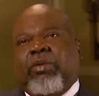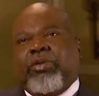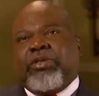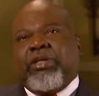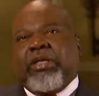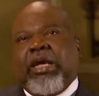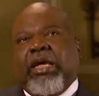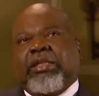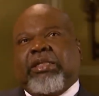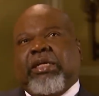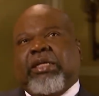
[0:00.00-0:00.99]

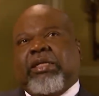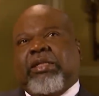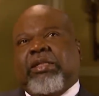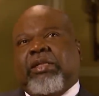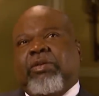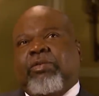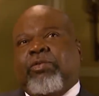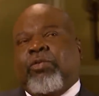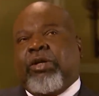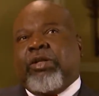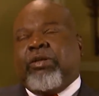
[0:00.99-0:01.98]
Robertson, I think
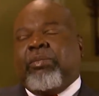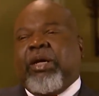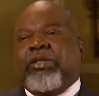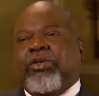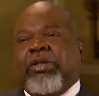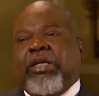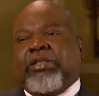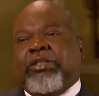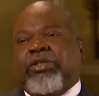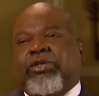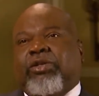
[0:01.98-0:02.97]
one of the major
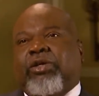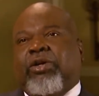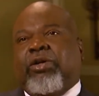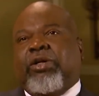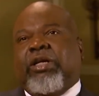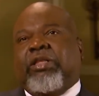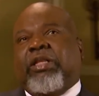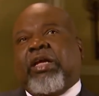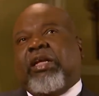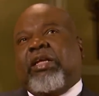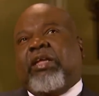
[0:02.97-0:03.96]
lessons you learn
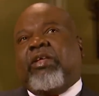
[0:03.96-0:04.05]
that